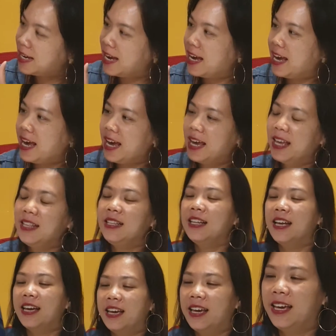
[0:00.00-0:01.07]
And
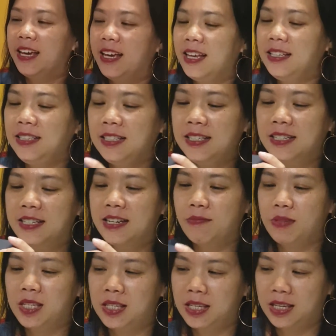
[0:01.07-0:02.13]
let
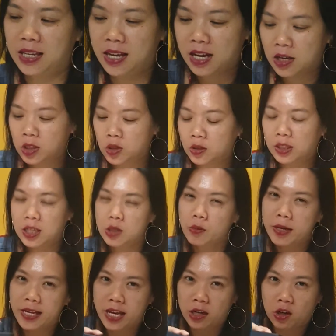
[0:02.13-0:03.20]
me see. So this
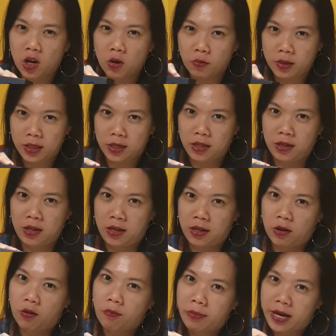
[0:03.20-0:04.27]
one I got with
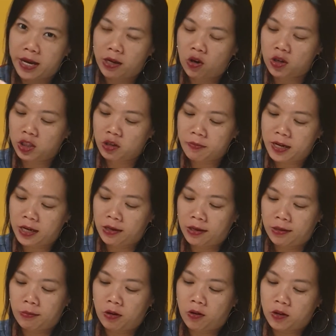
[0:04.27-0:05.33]
by continuing my
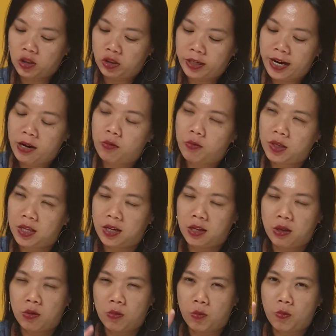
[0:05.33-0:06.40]
contract with
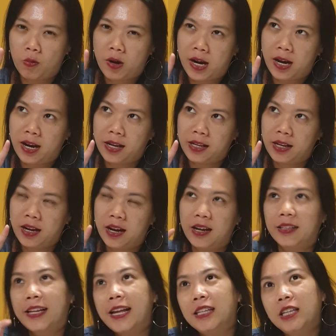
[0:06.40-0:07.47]
the
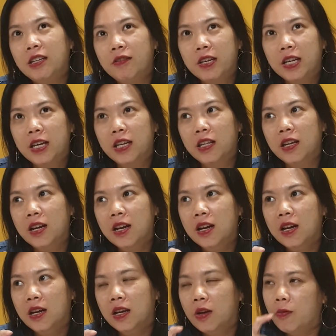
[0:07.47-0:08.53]
19 ringgit.
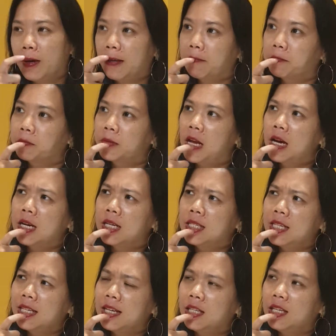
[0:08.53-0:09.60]
Wait, is
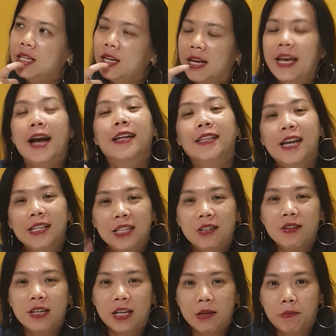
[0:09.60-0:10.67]
it 19? Yeah, 19
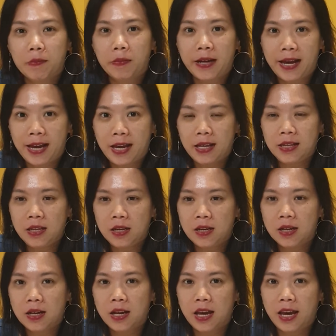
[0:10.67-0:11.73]
ringgit plan
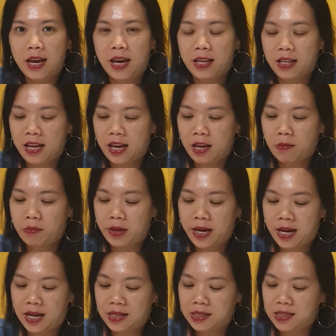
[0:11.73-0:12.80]
and
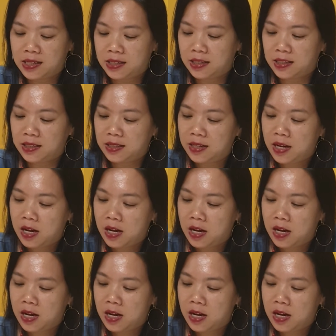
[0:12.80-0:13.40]
plus the